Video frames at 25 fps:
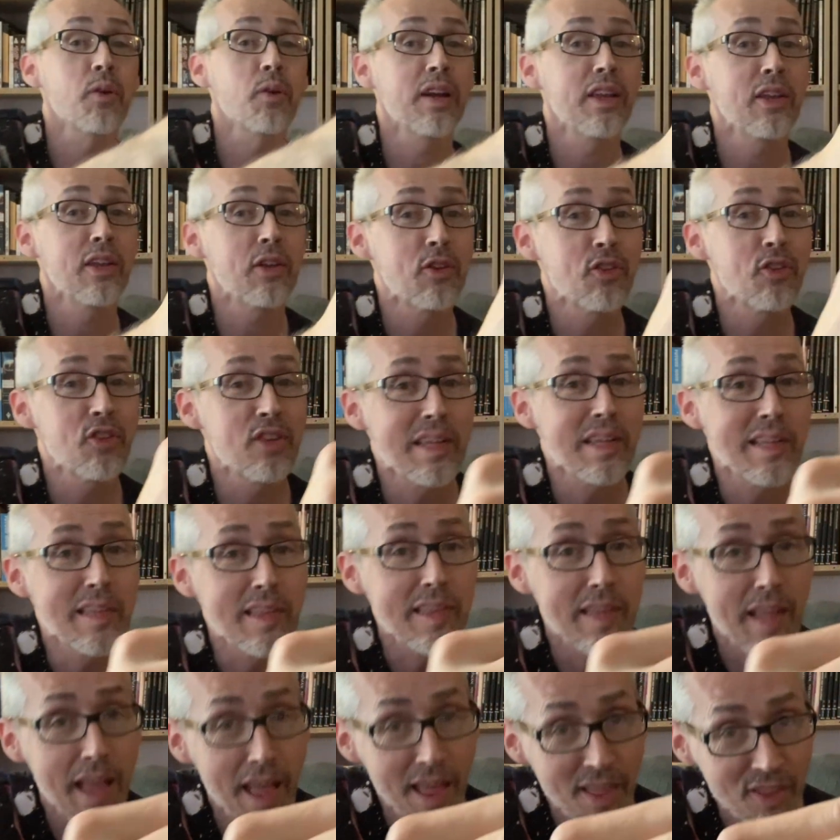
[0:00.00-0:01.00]
used the
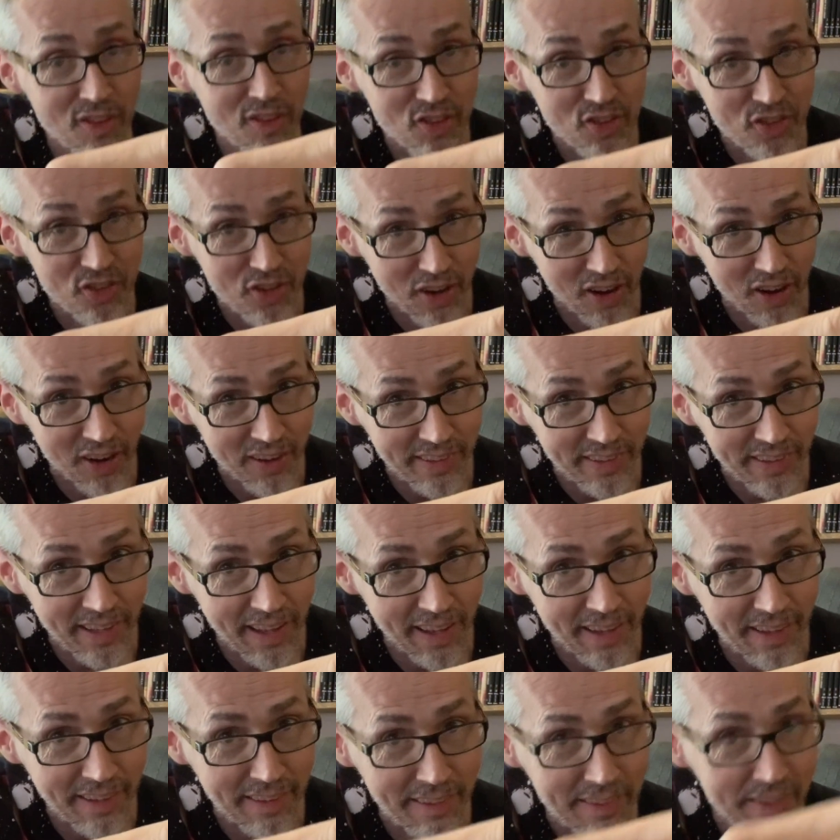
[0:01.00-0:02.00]
Death Star. Get
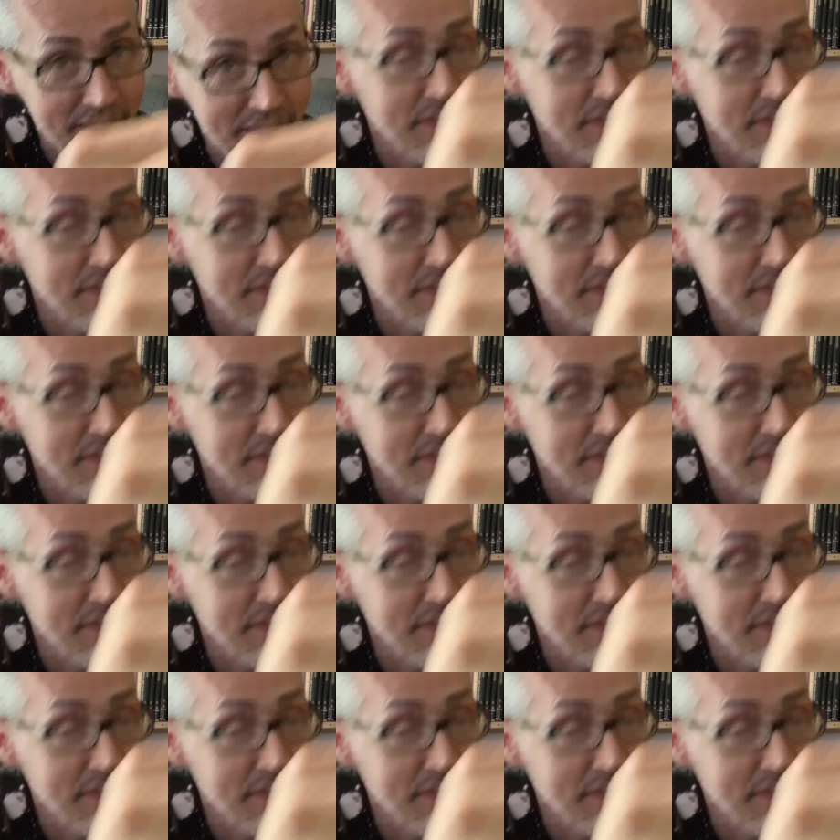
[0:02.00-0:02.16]
it?